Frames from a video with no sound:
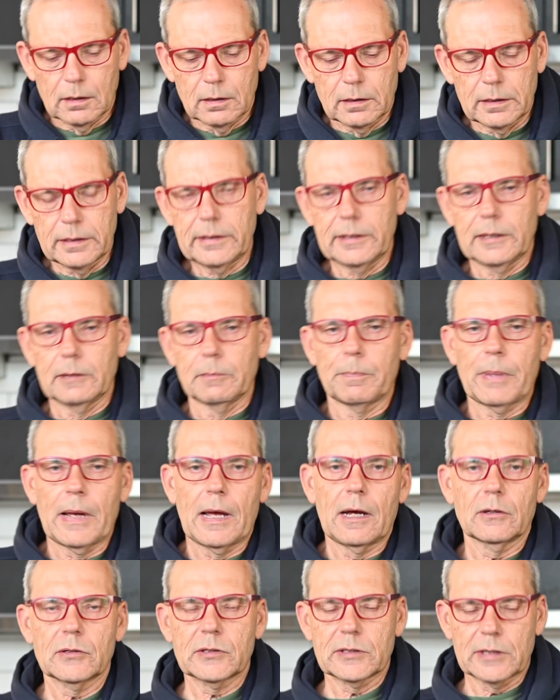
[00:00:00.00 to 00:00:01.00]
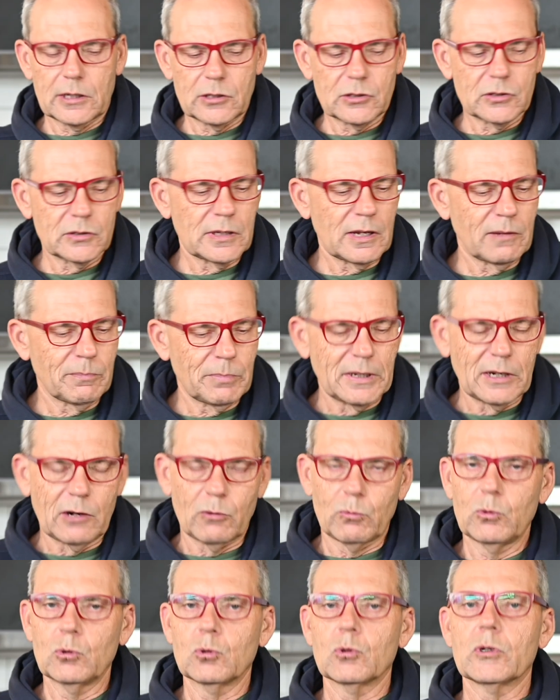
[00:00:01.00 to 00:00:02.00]
Lithium power stations have been a
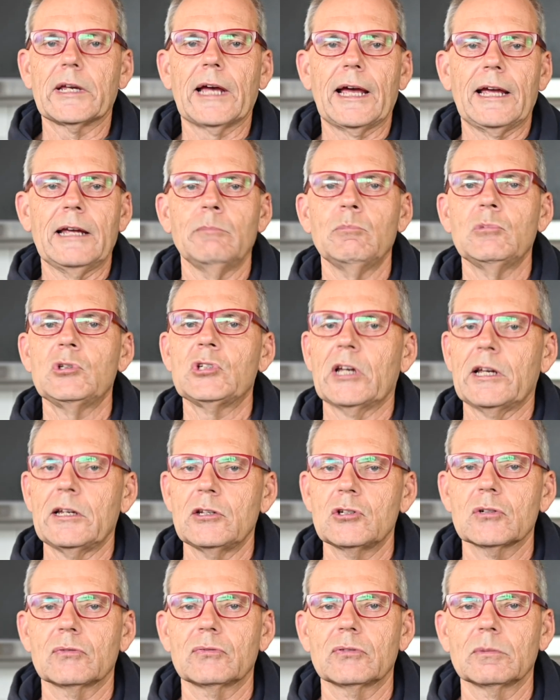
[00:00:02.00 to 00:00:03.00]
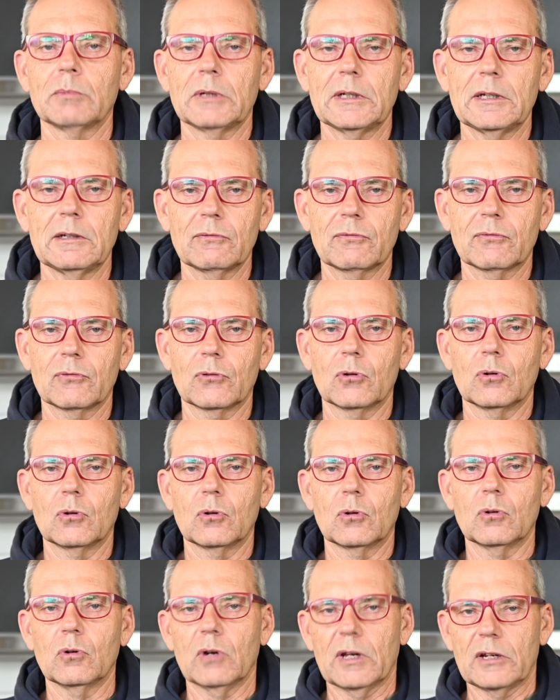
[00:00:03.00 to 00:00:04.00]
real game changer for me
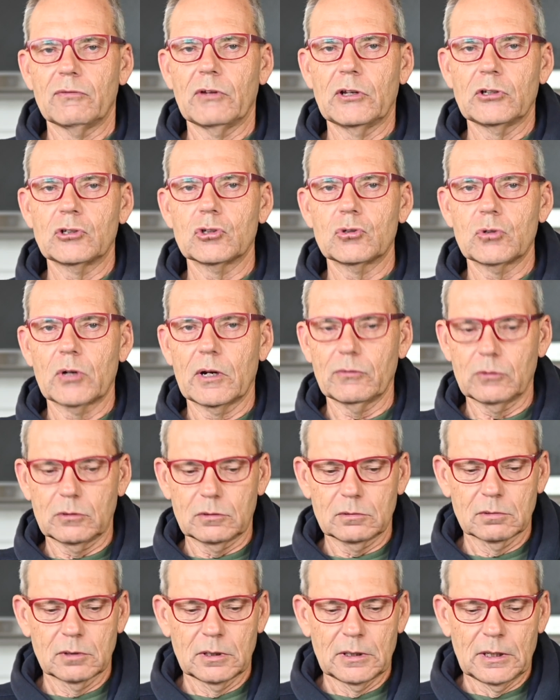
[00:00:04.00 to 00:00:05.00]
for adventure travel.